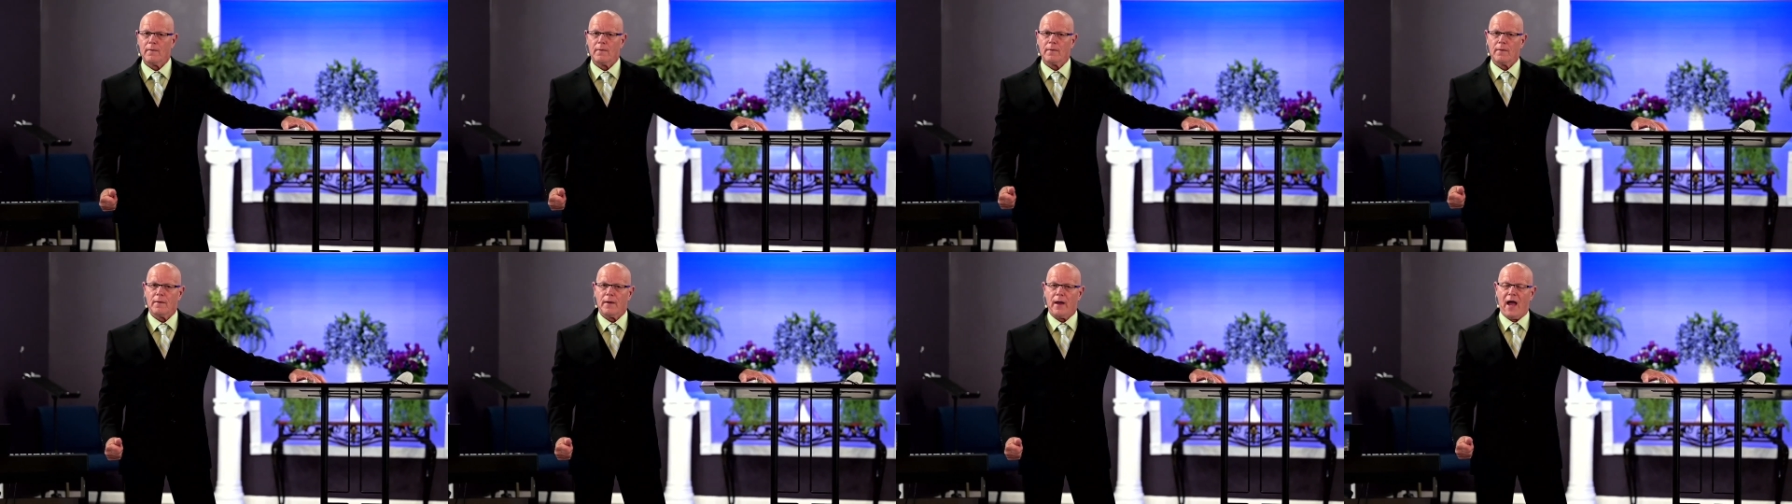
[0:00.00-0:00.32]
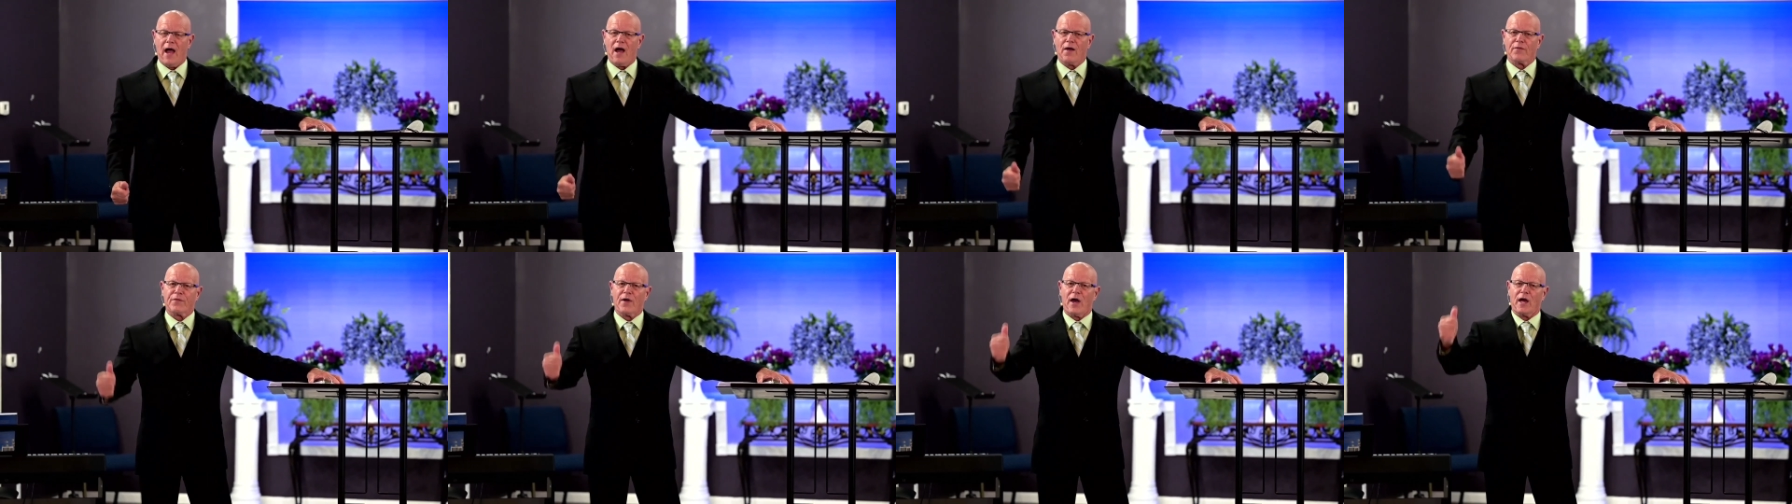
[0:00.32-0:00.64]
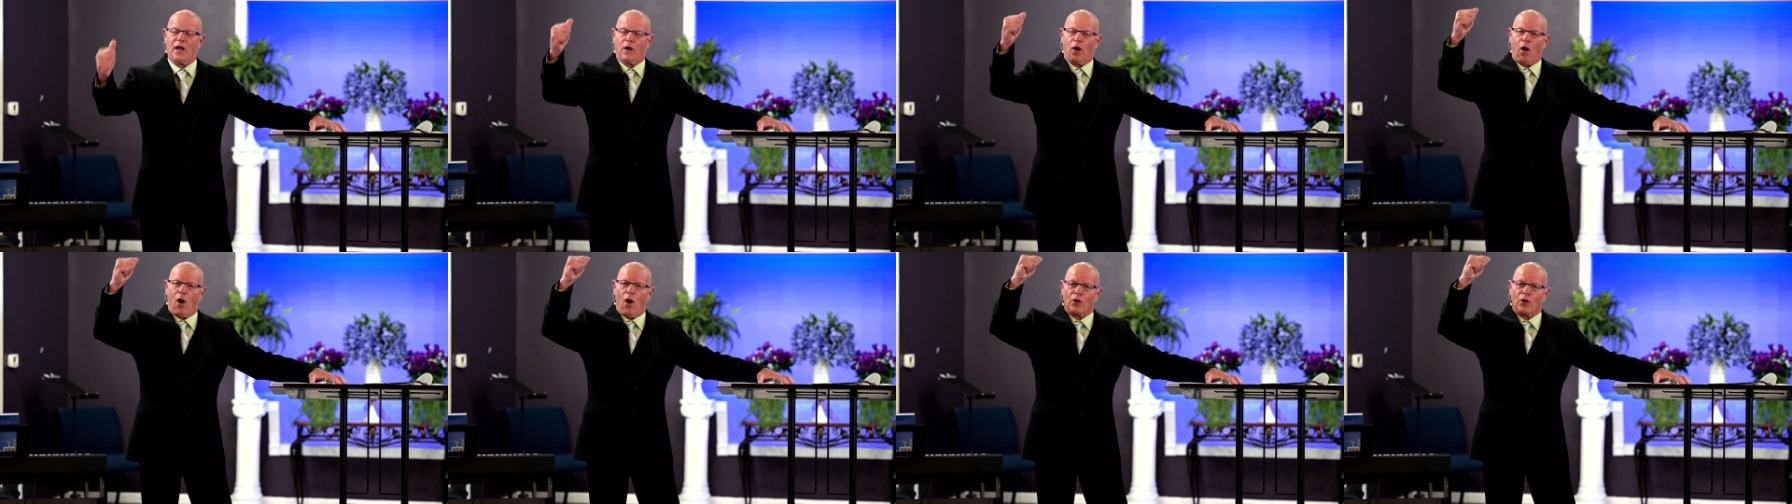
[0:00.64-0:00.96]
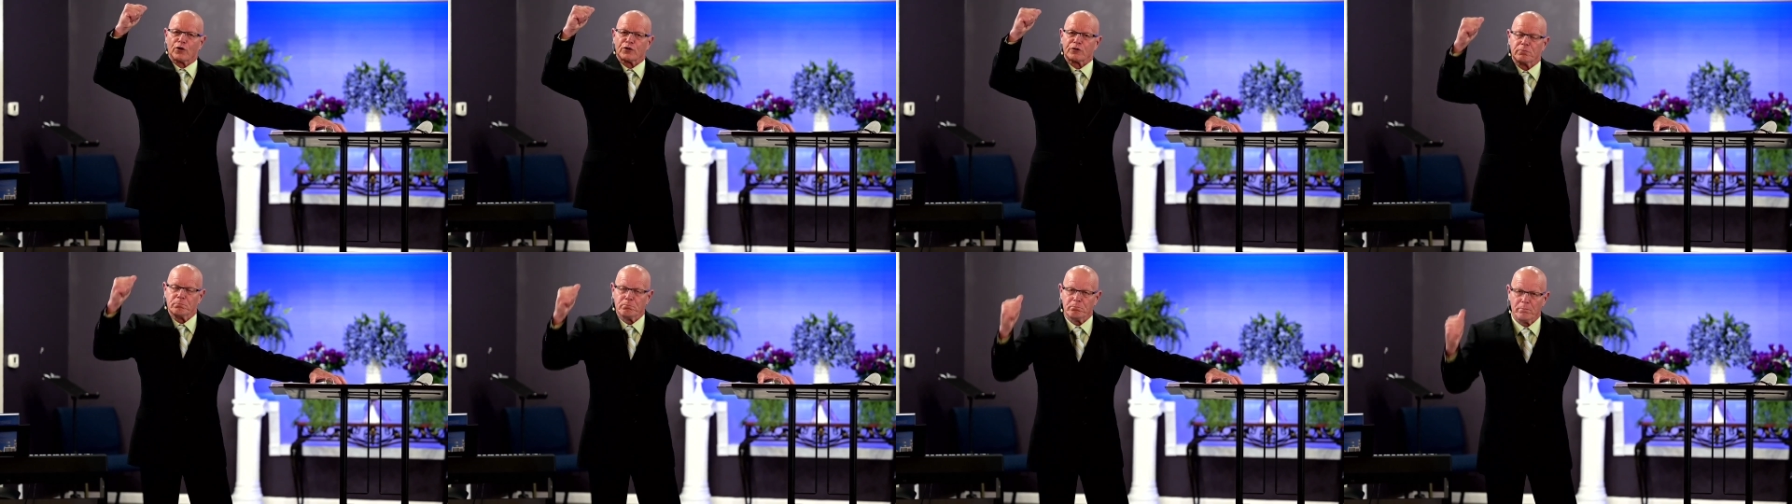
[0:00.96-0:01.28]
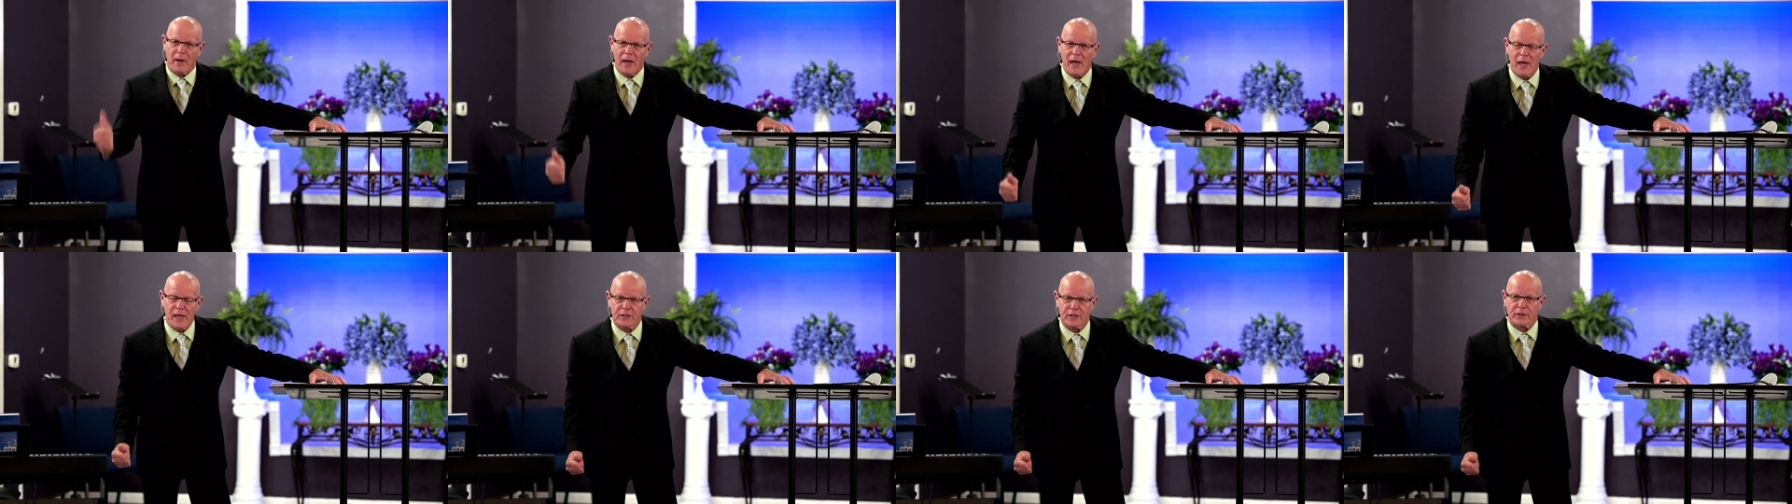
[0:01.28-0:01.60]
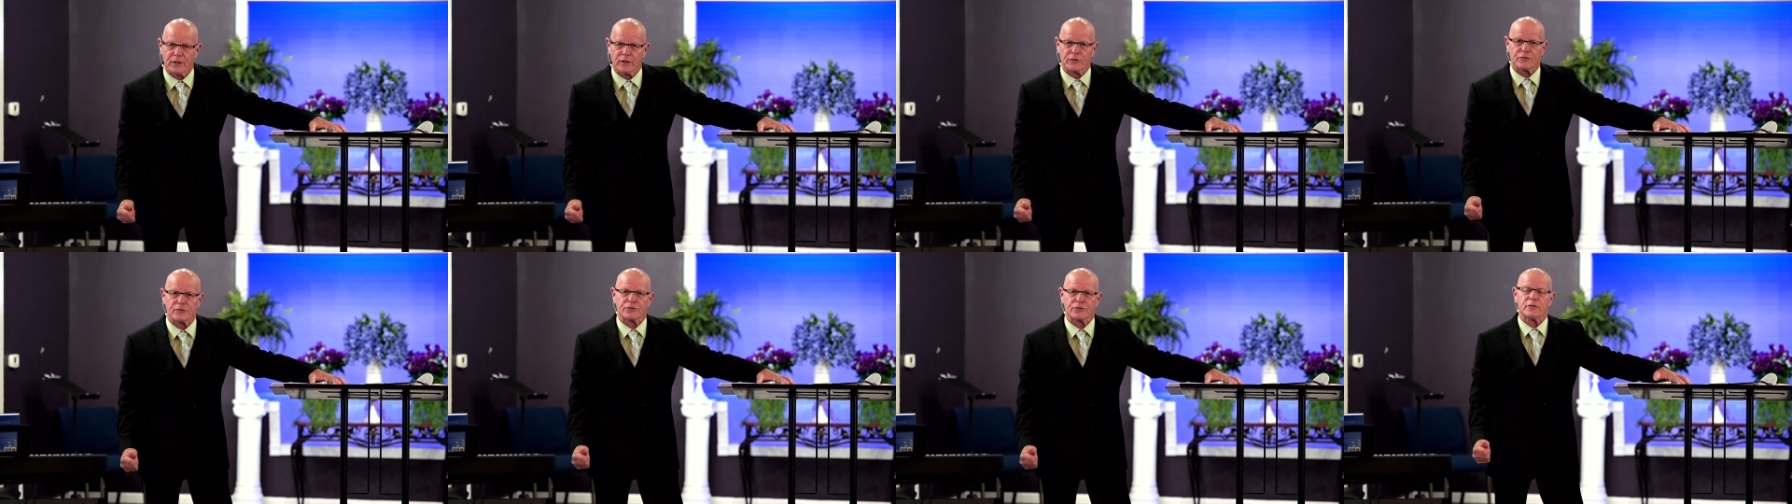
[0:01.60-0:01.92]
And they lost
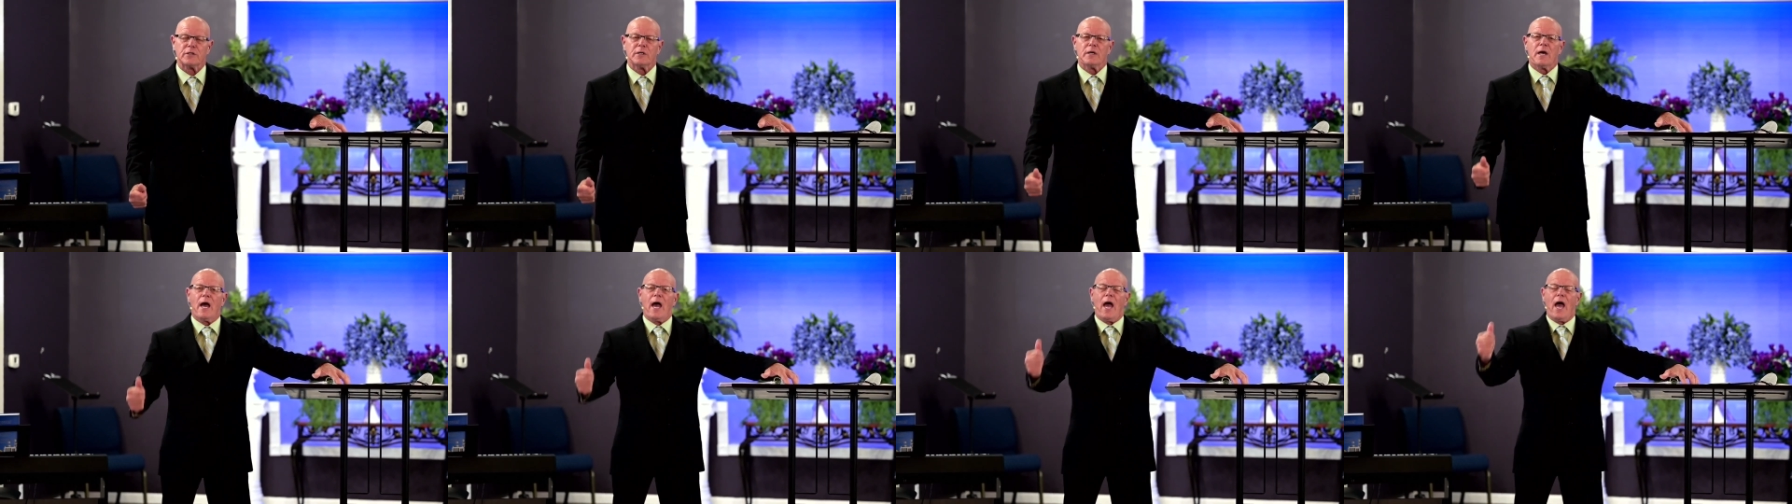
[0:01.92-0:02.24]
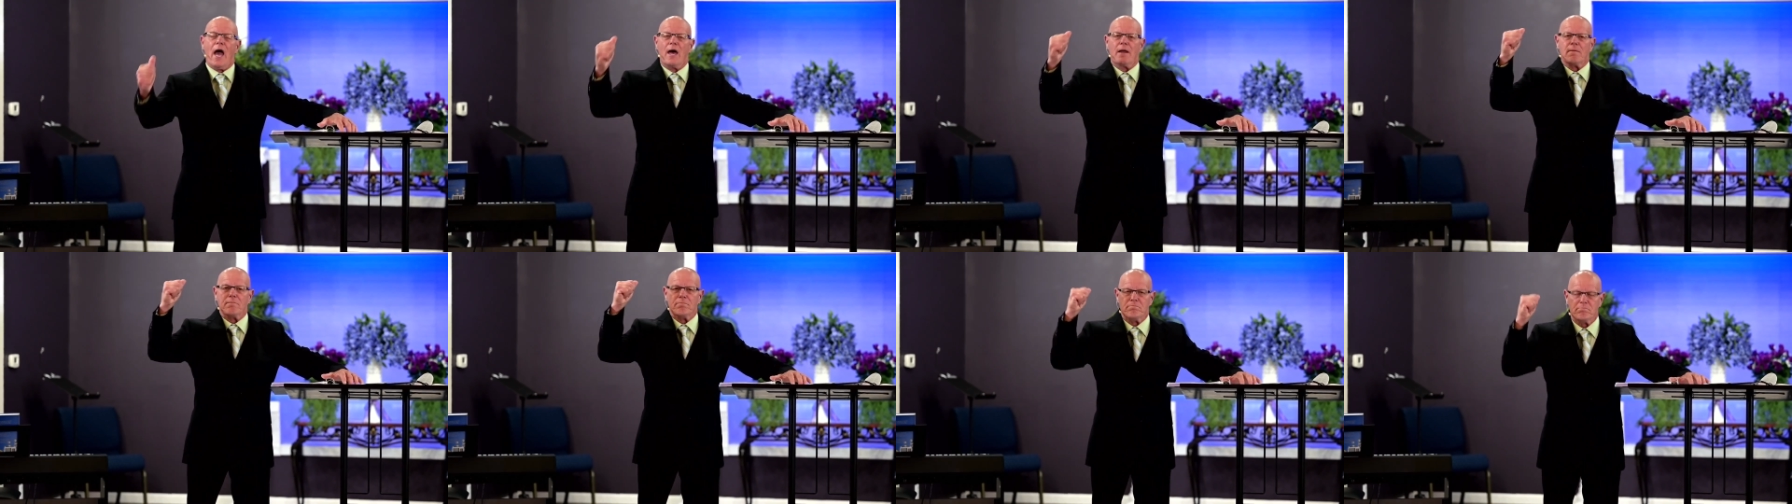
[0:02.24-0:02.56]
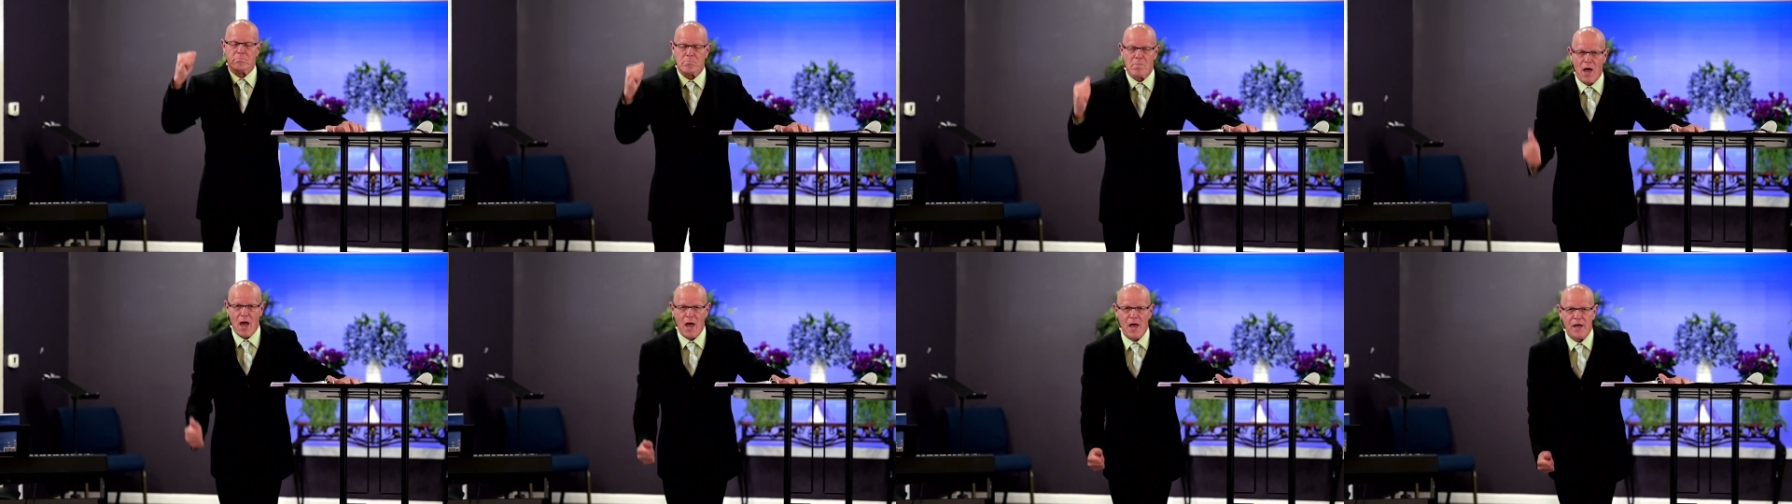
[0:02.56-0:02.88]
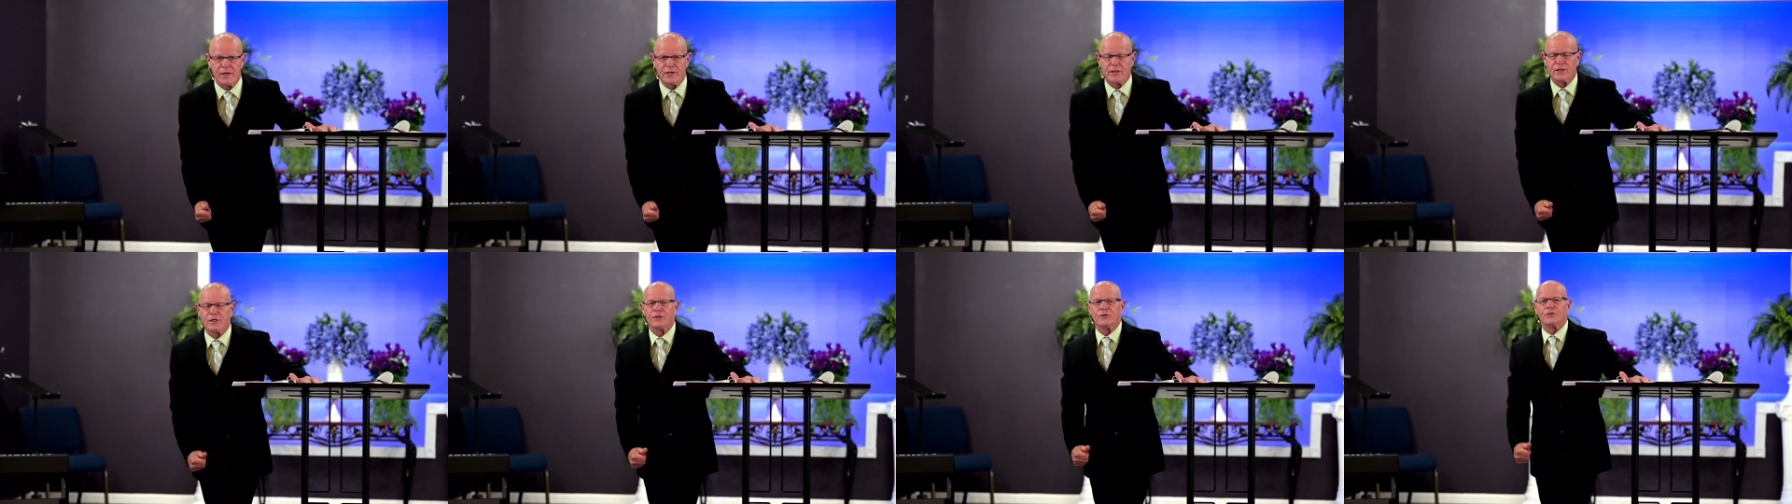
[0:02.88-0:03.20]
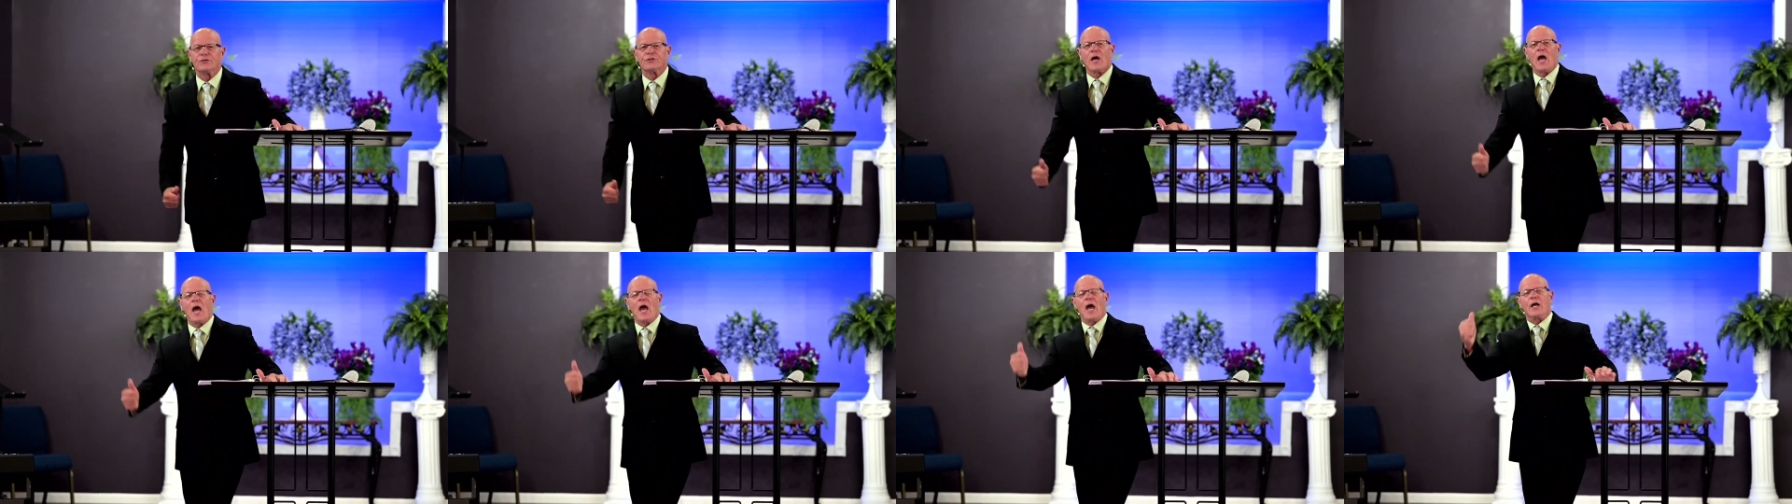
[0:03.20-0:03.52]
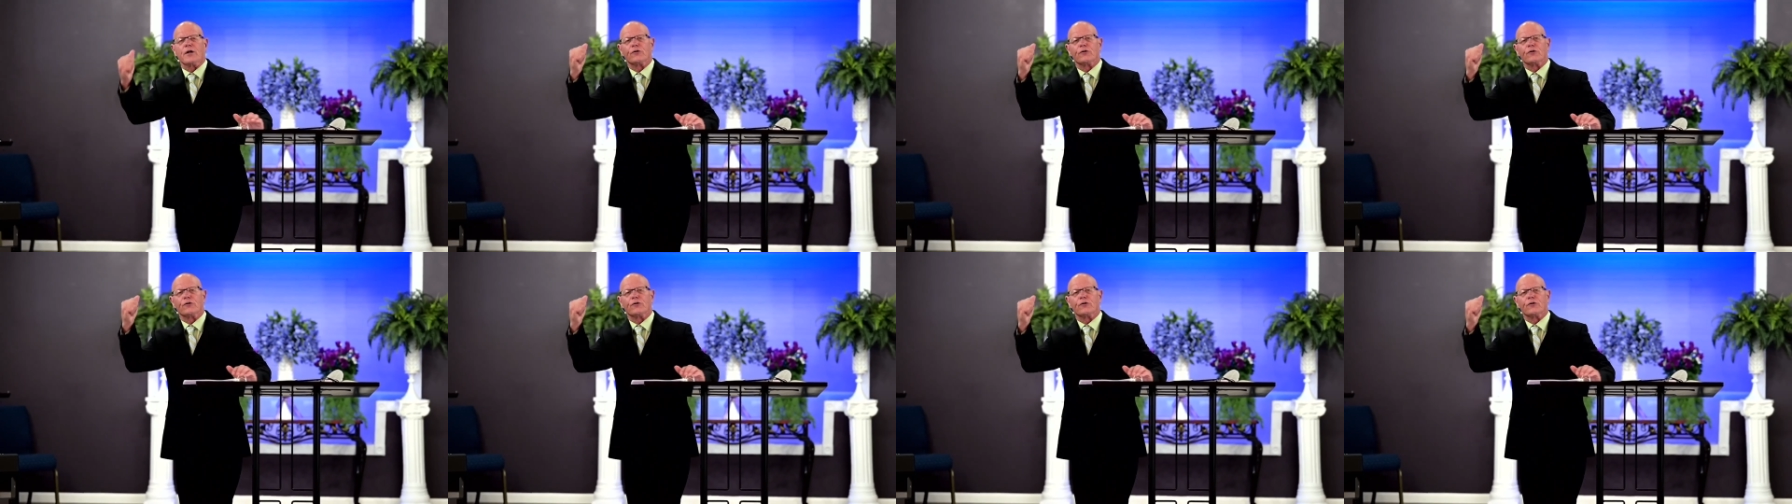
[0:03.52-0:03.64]
millions and millions and